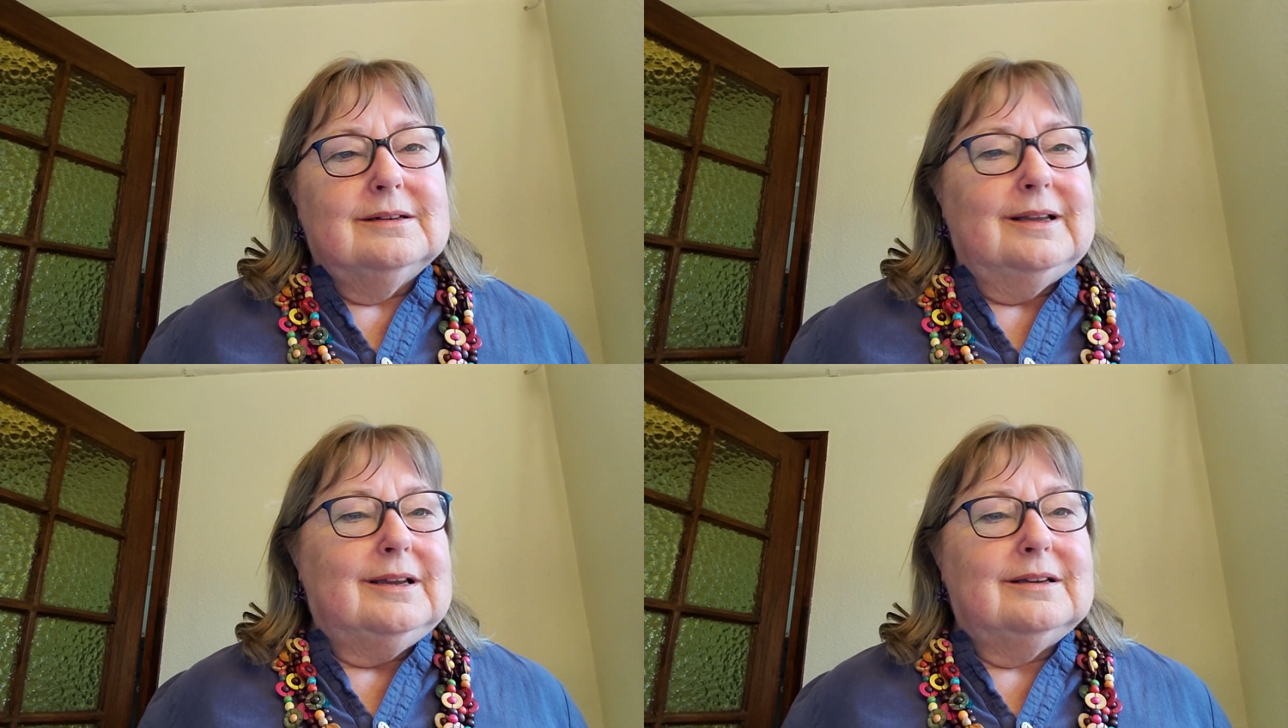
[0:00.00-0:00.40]

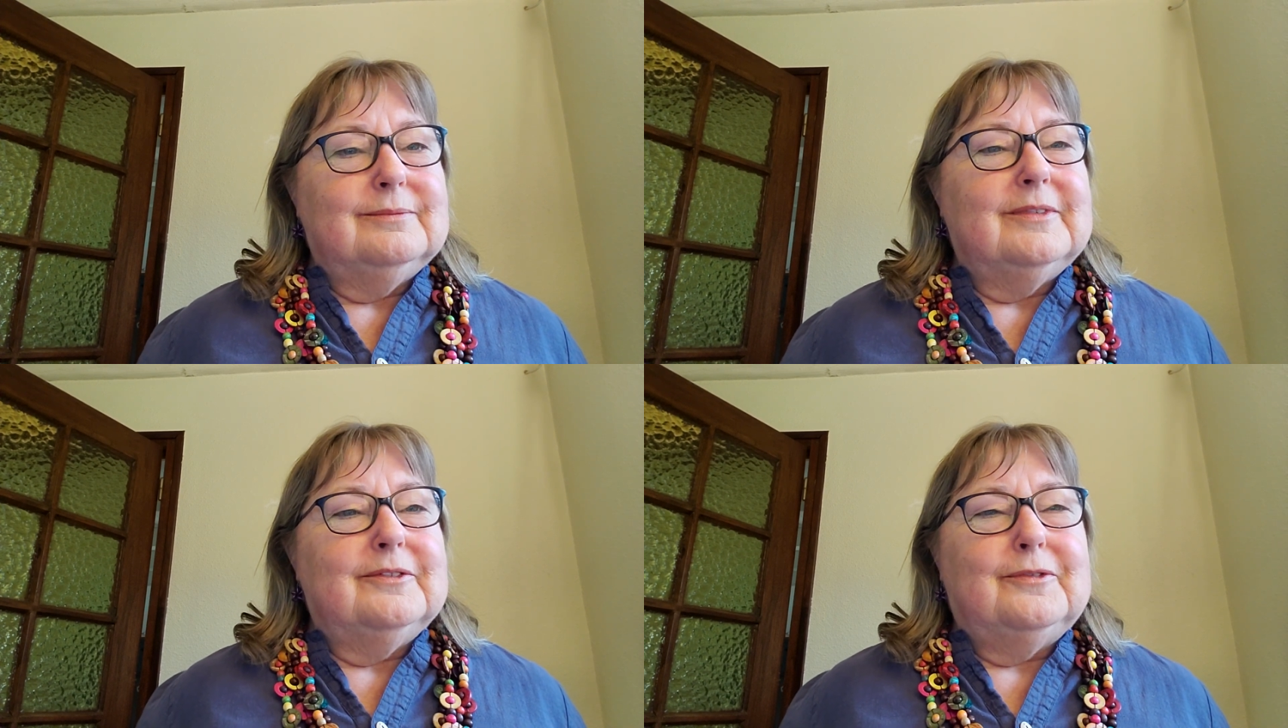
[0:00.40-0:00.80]
Like,
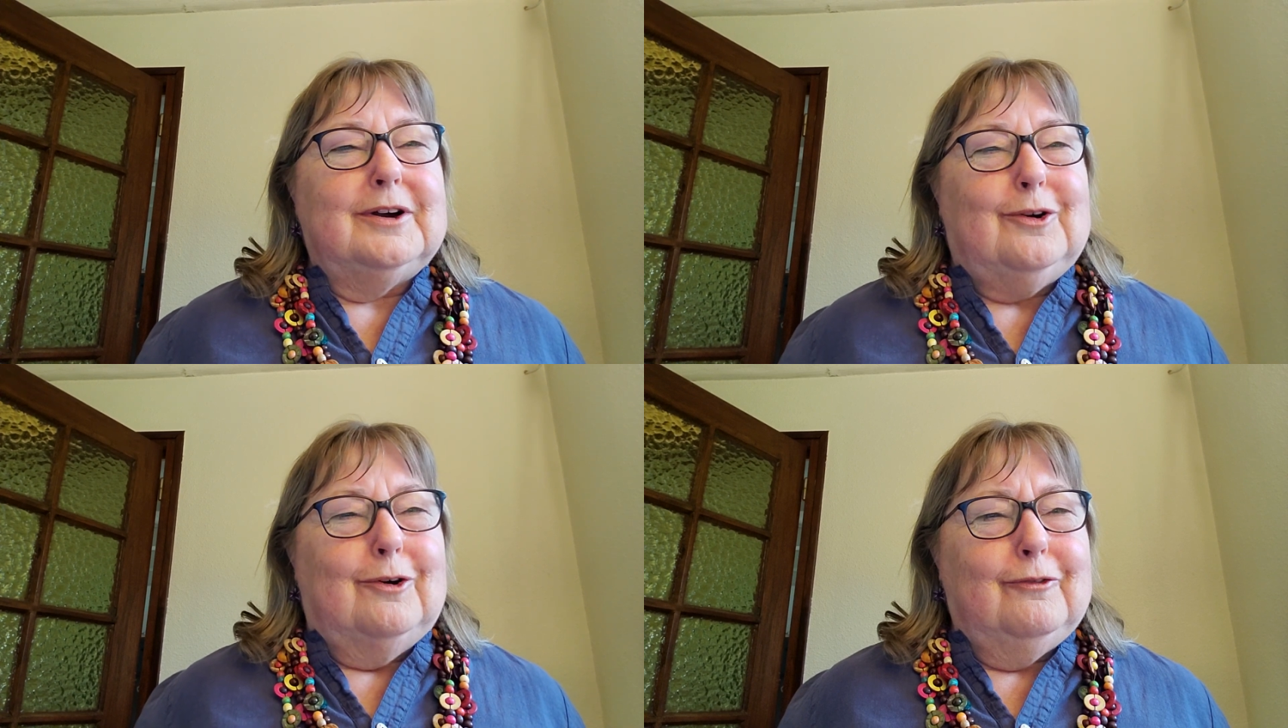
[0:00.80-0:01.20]

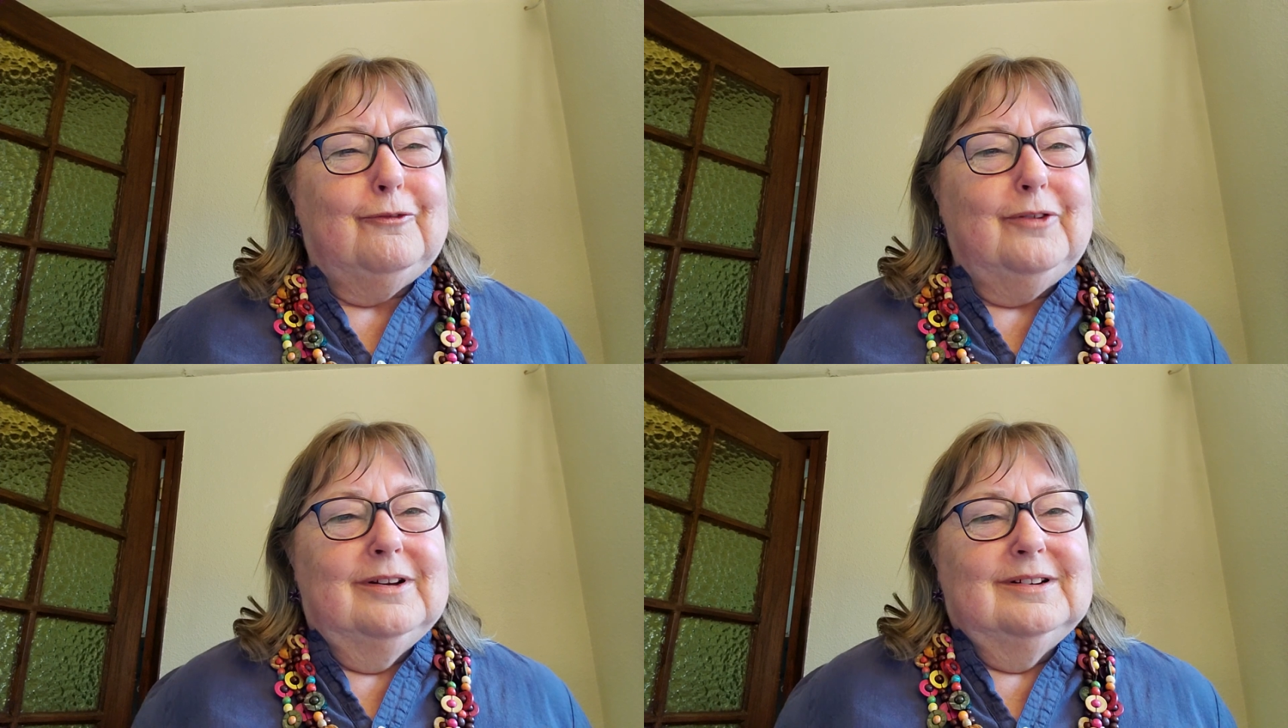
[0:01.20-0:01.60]
fuck
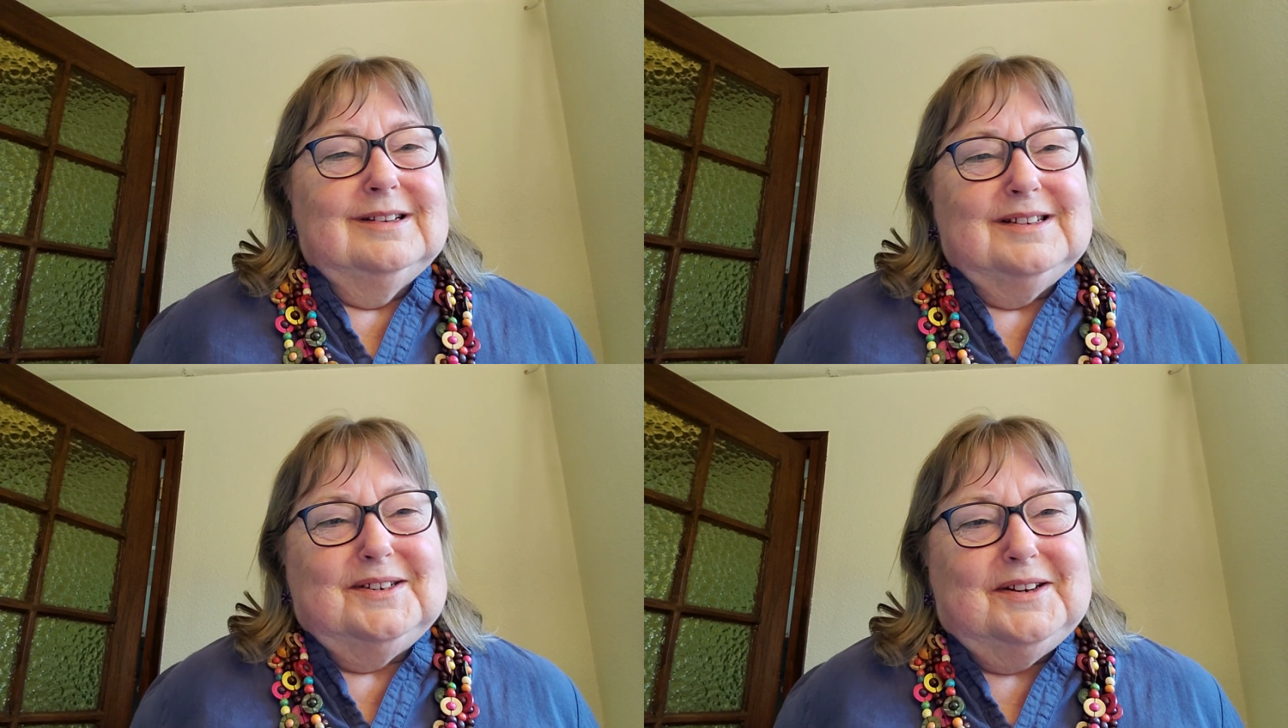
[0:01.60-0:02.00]
off.
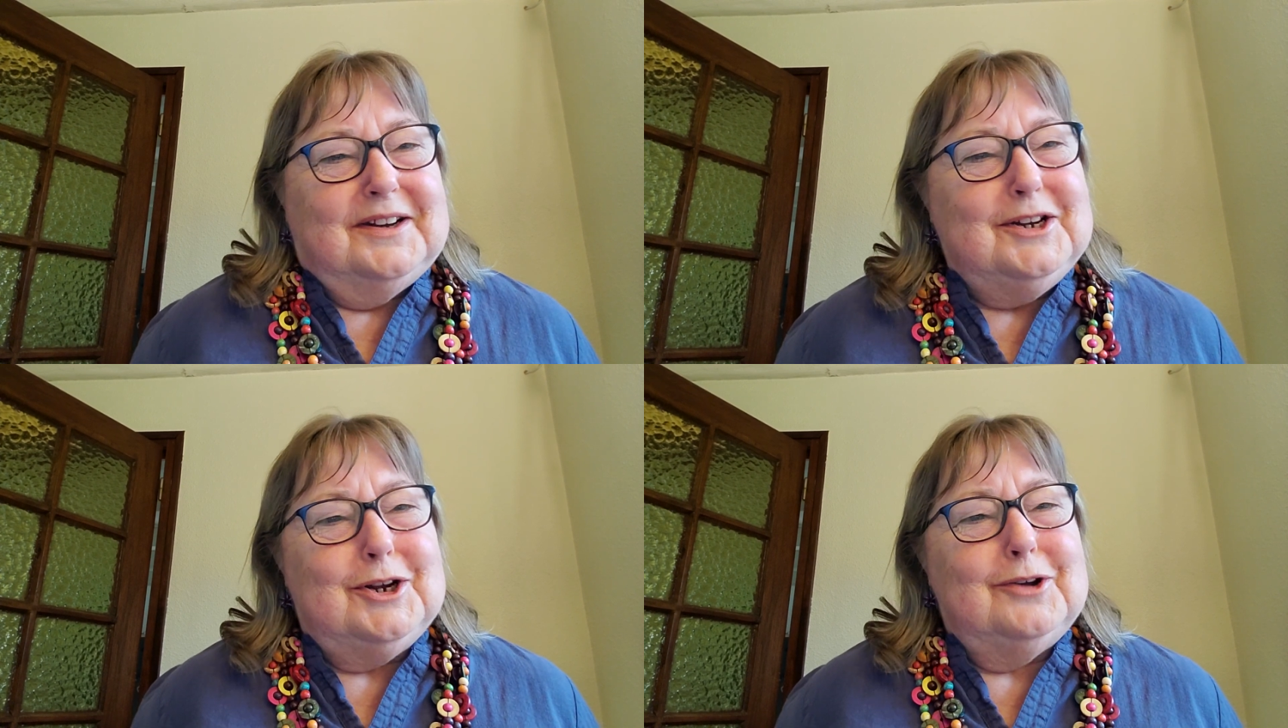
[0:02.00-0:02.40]

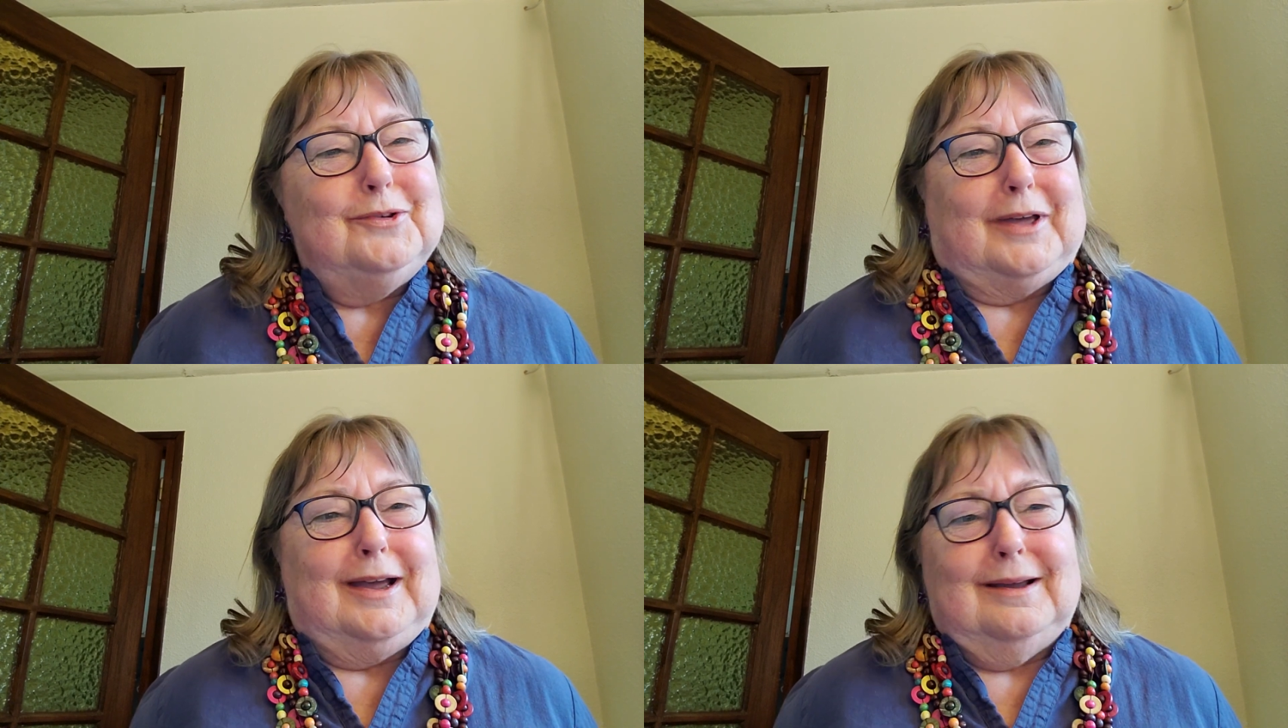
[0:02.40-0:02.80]
I know
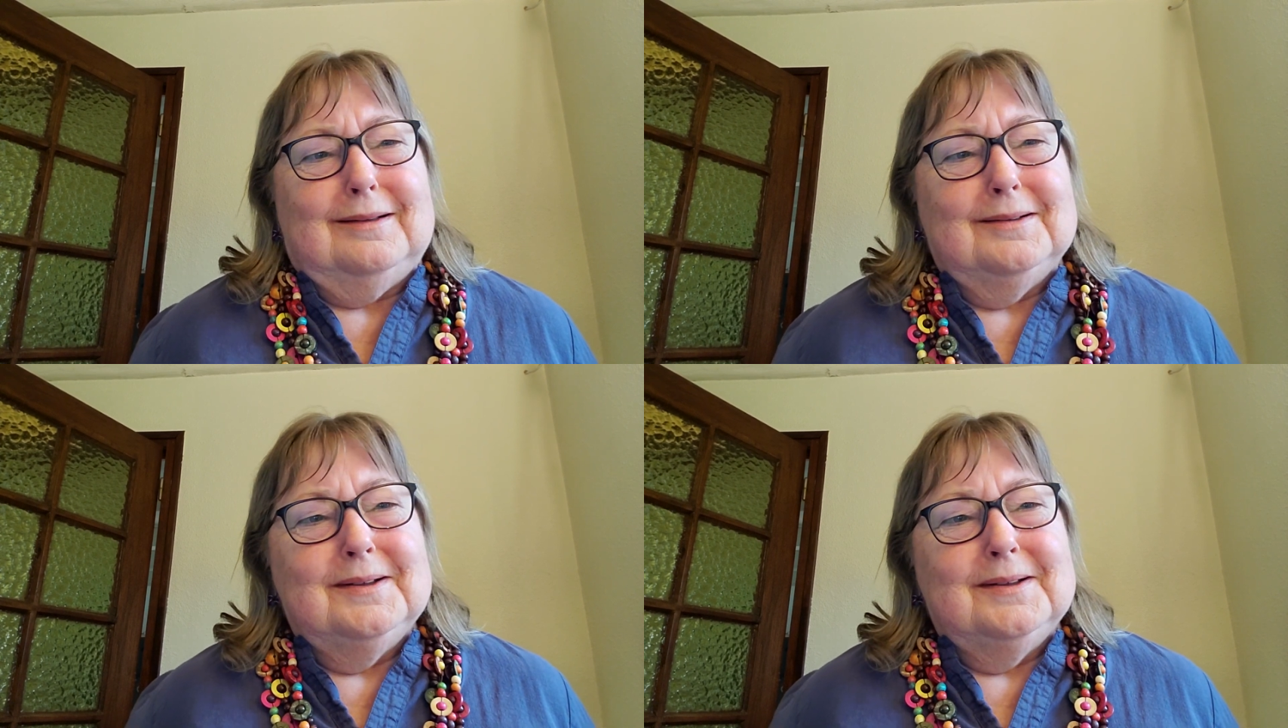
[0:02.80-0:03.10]
that.